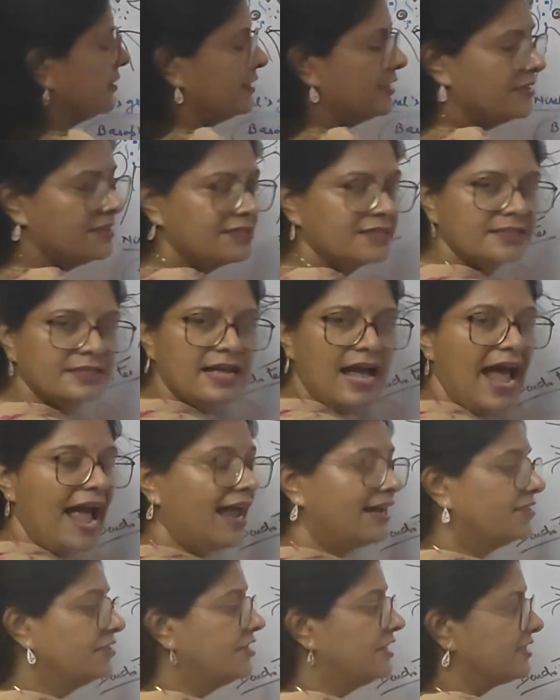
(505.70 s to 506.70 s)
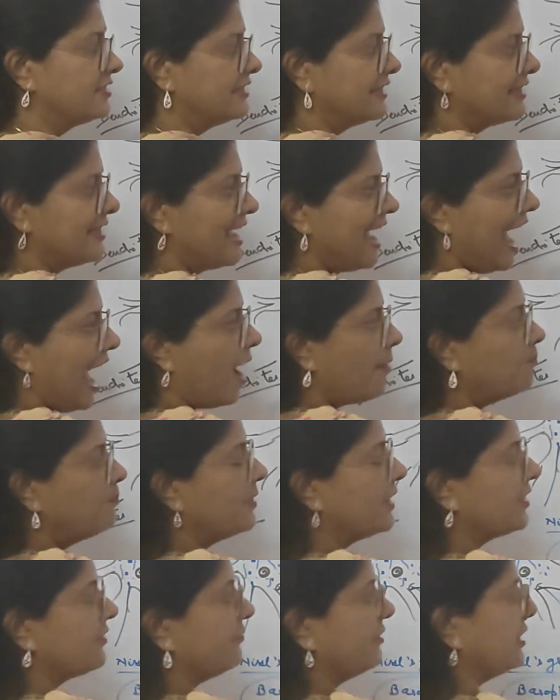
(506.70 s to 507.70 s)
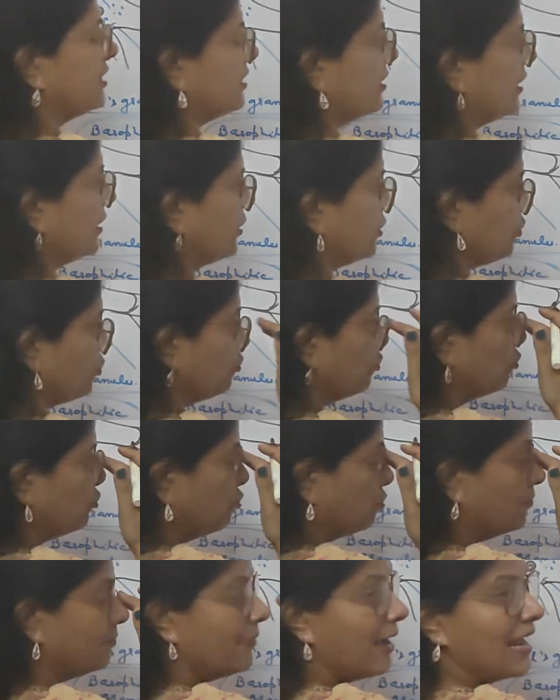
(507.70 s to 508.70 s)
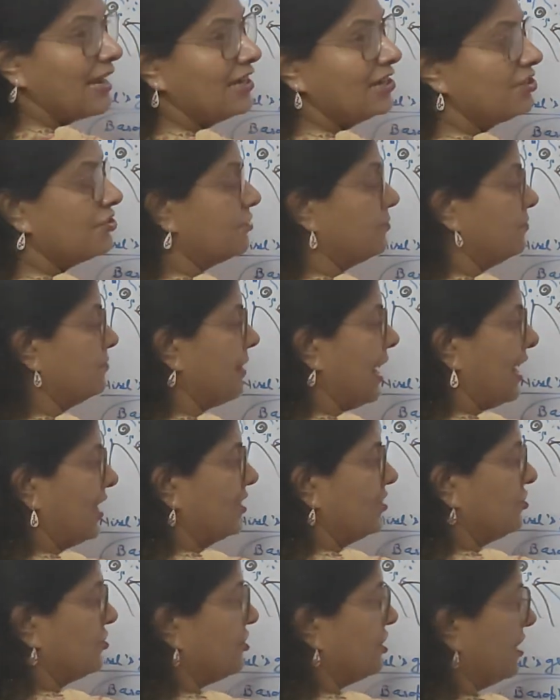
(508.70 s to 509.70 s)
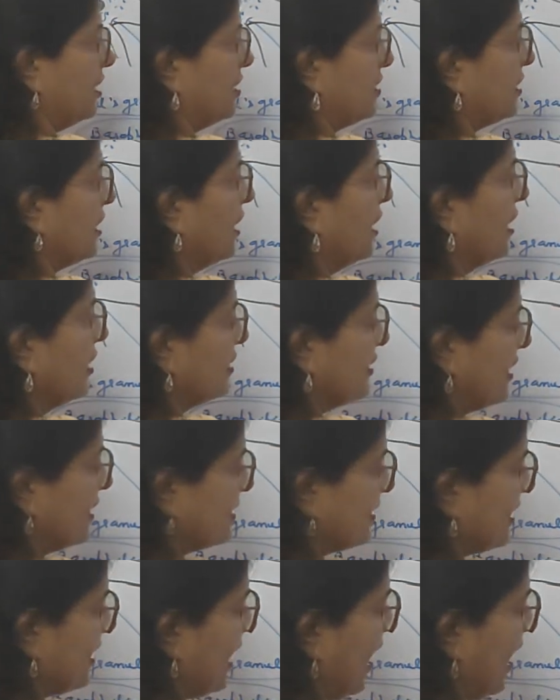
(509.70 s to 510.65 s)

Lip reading: this, and there's a gap between the two myelin sheath. There's a